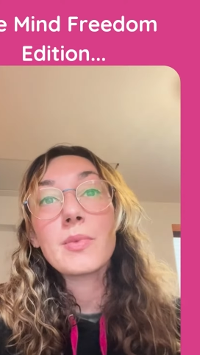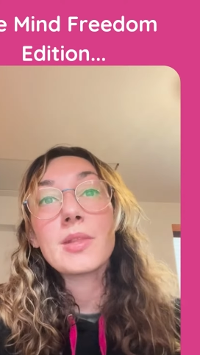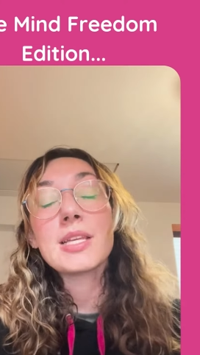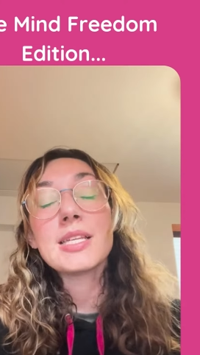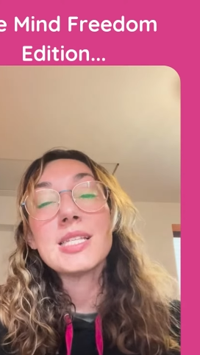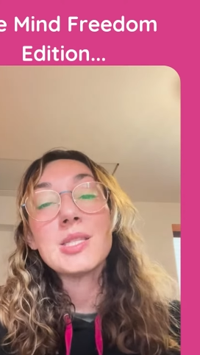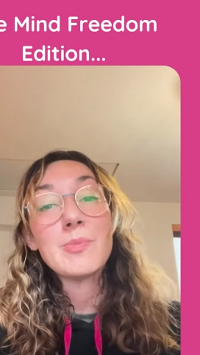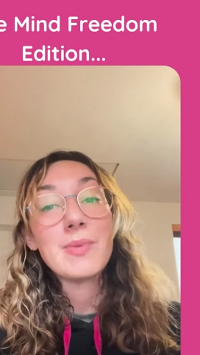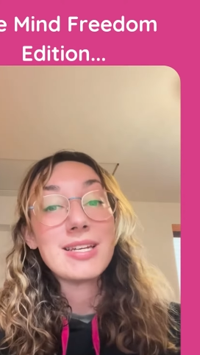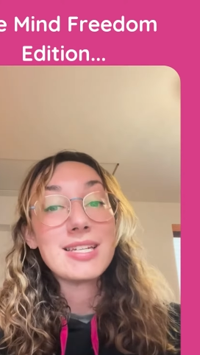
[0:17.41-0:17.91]

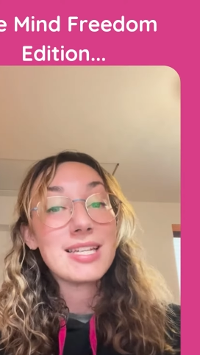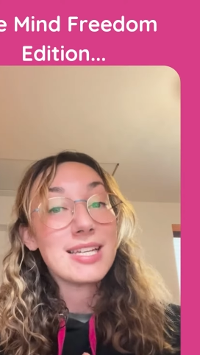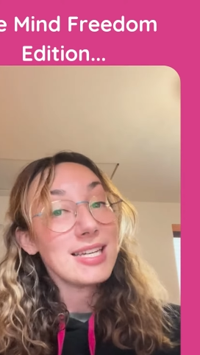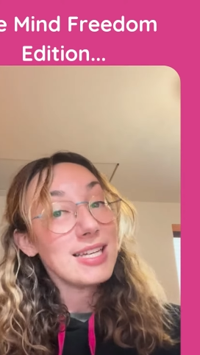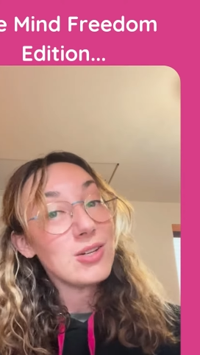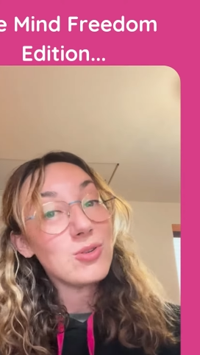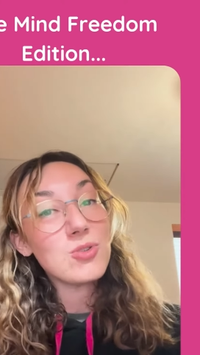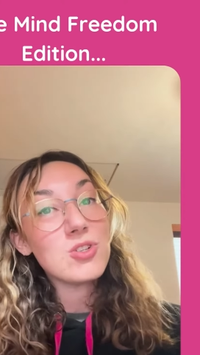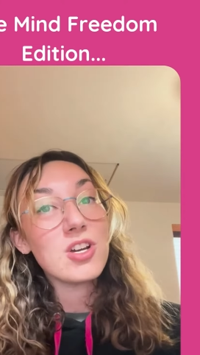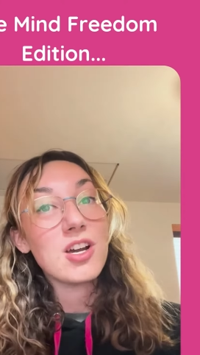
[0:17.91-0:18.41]
spend a
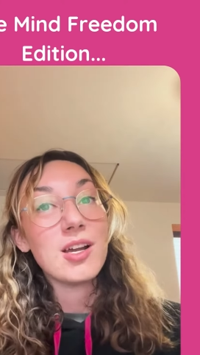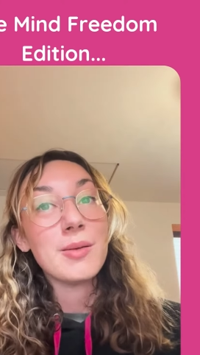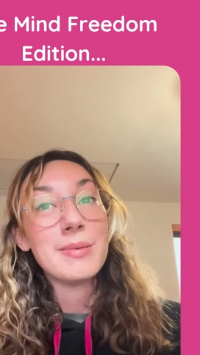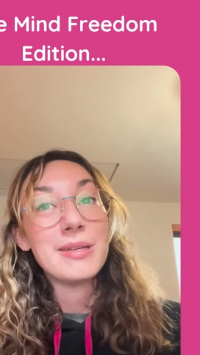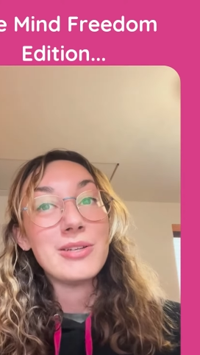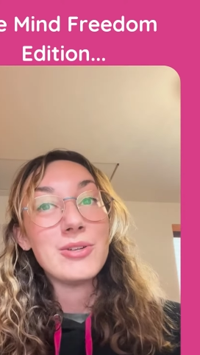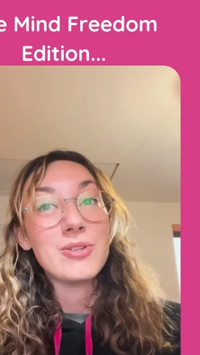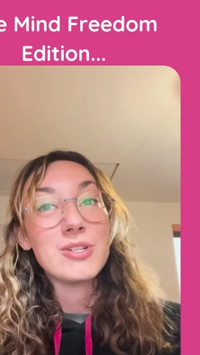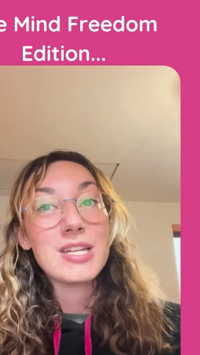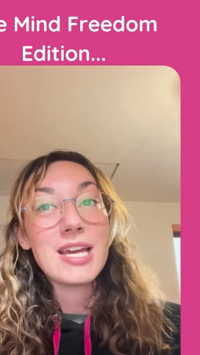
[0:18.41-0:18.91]
little time in
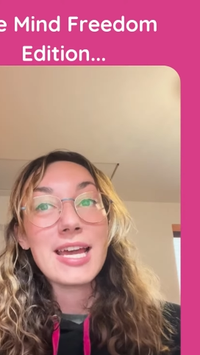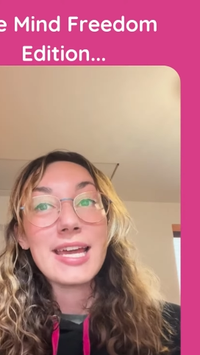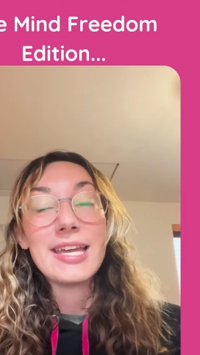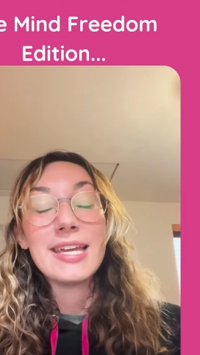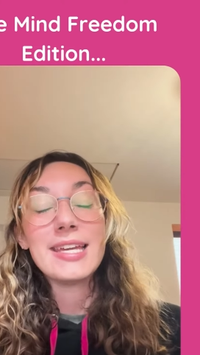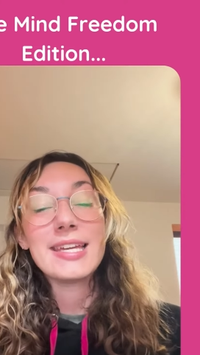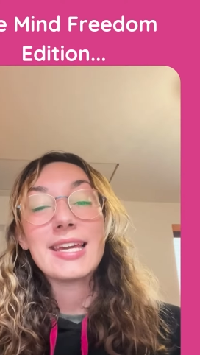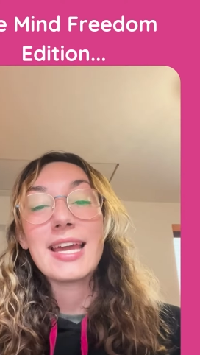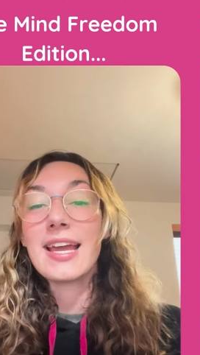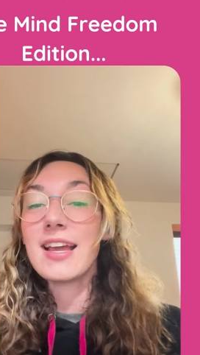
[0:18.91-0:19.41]
your
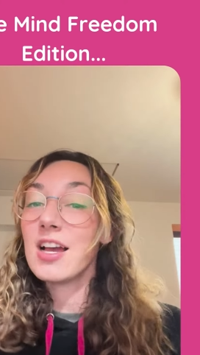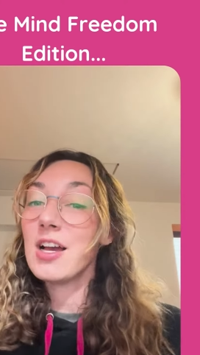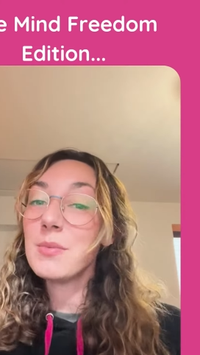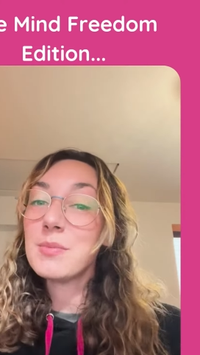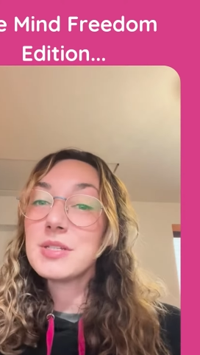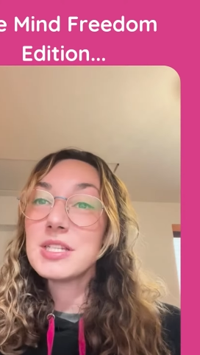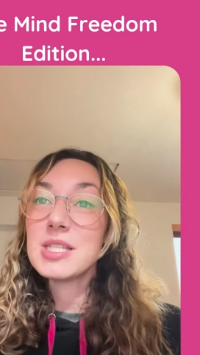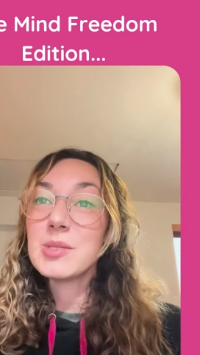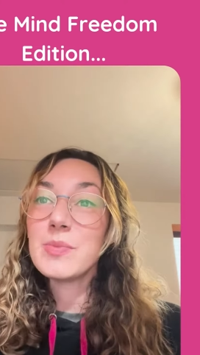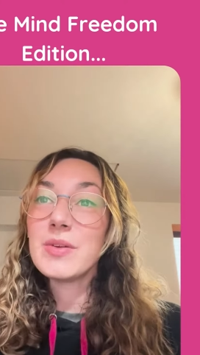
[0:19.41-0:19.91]
day getting up
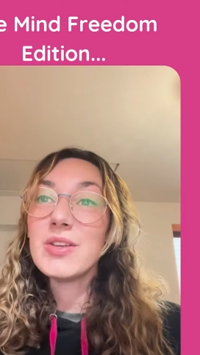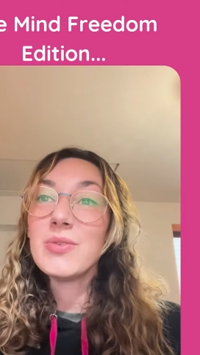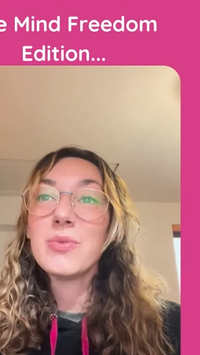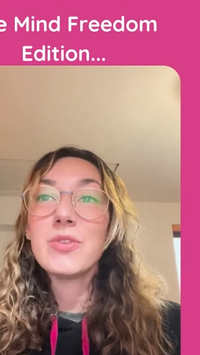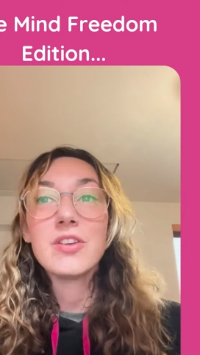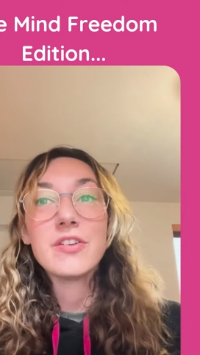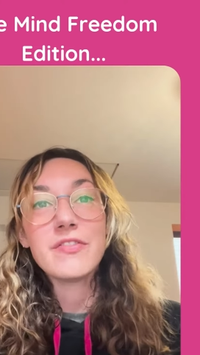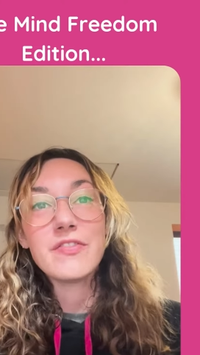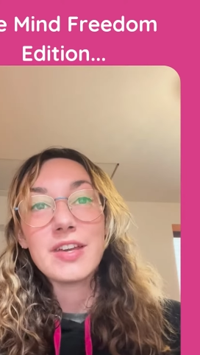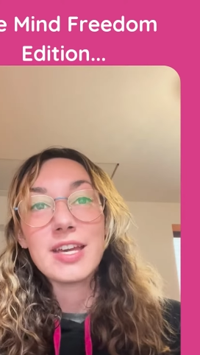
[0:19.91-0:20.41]
to speed with
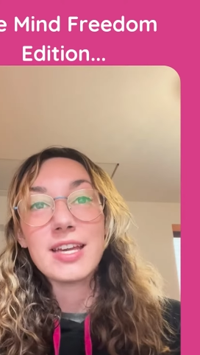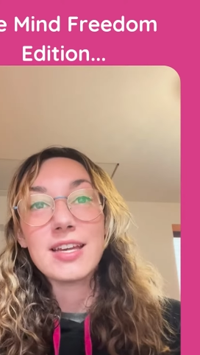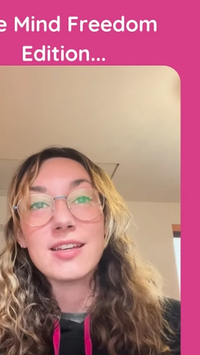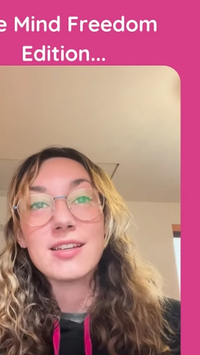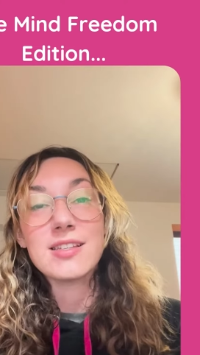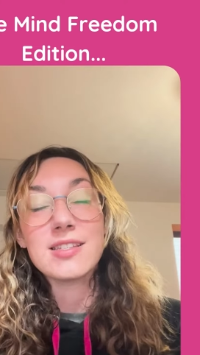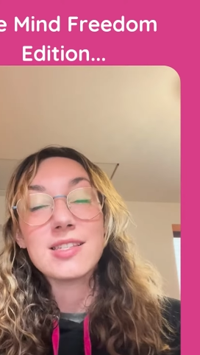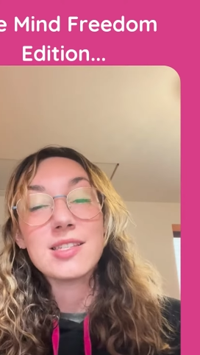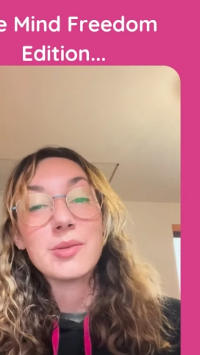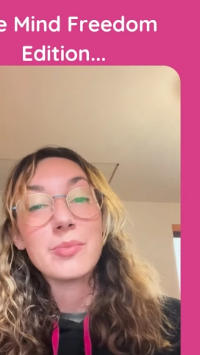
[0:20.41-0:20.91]
your
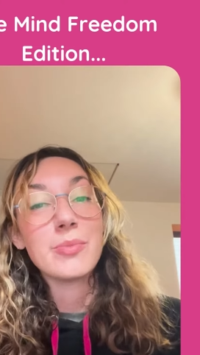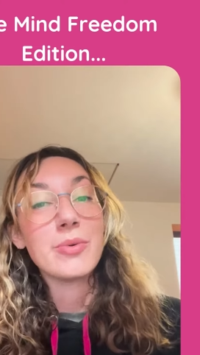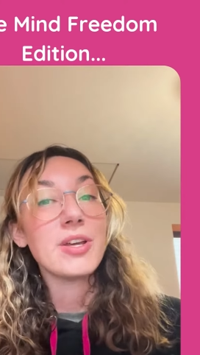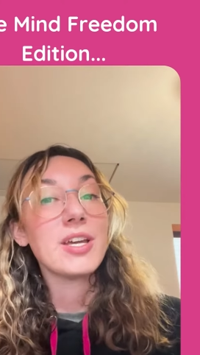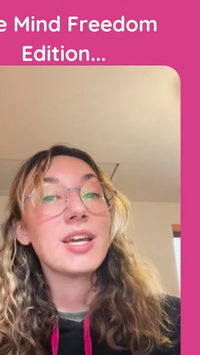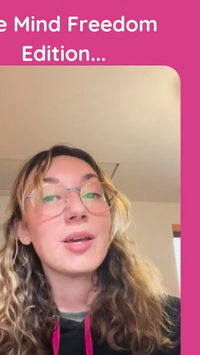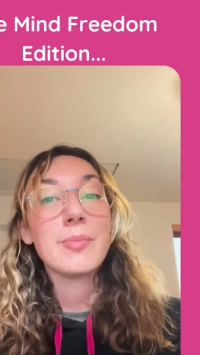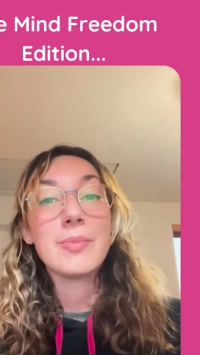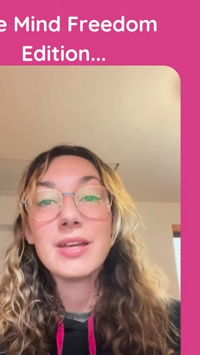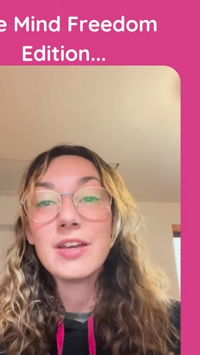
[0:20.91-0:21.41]
figures,
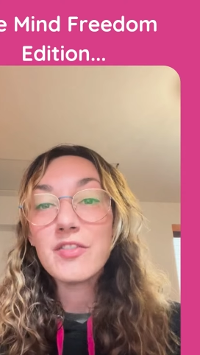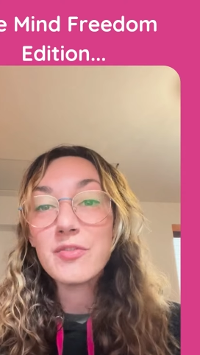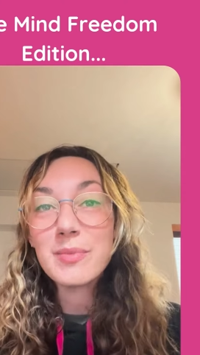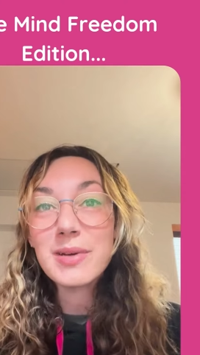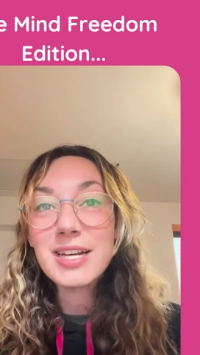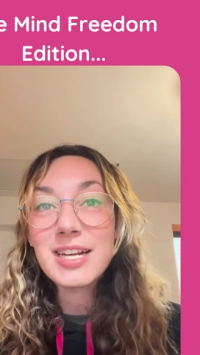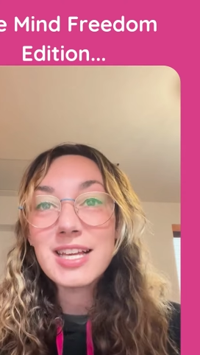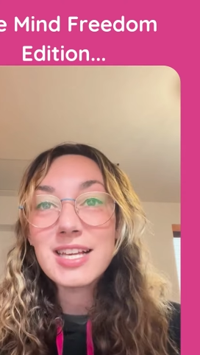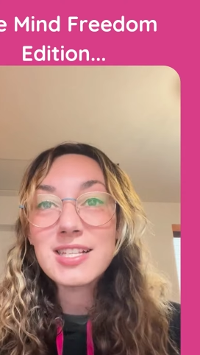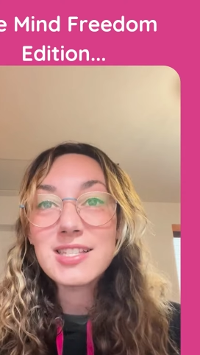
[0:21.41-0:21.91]
putting a bit of
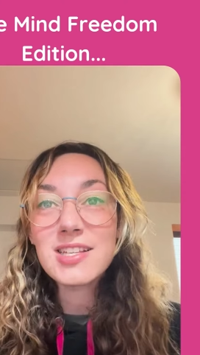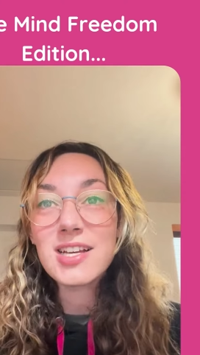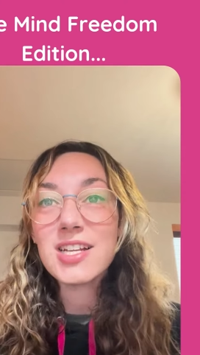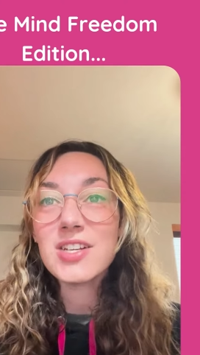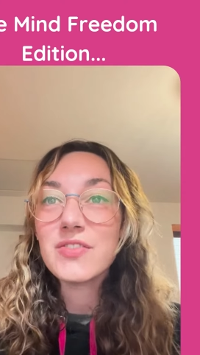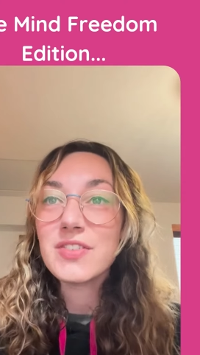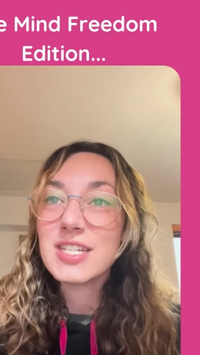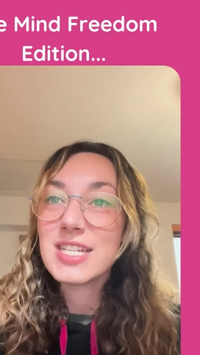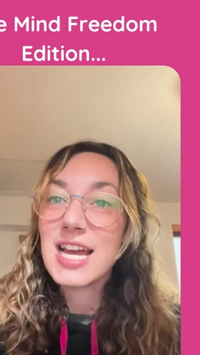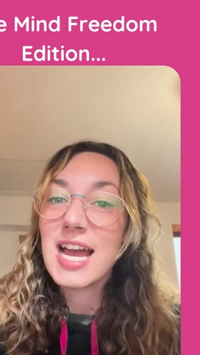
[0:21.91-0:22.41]
money aside
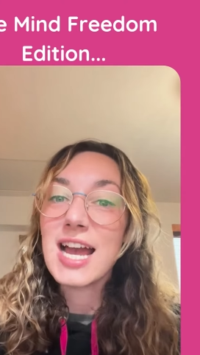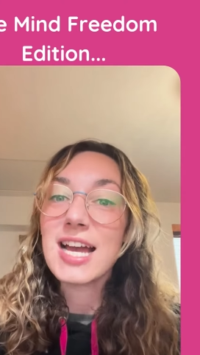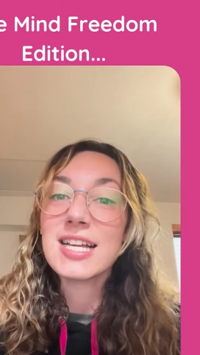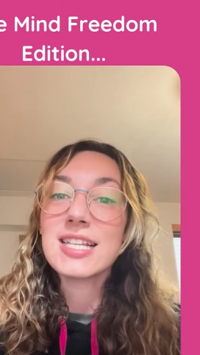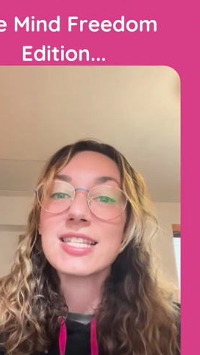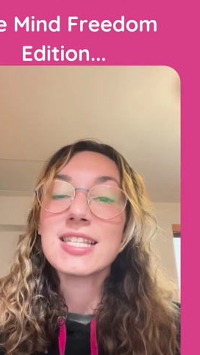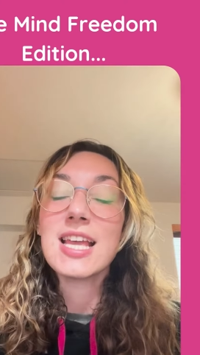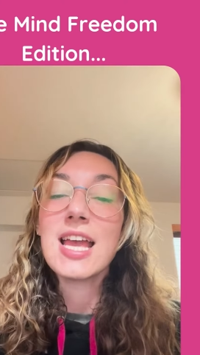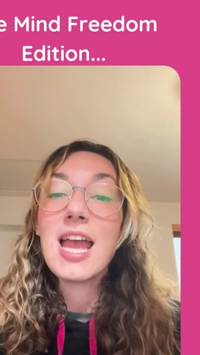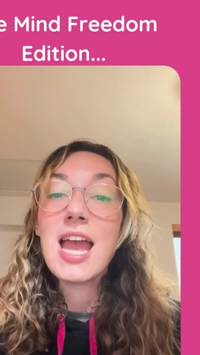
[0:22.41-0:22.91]
for
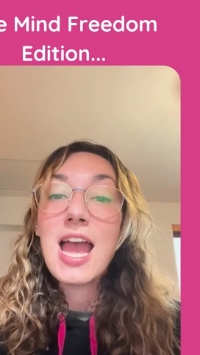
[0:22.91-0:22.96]
tax,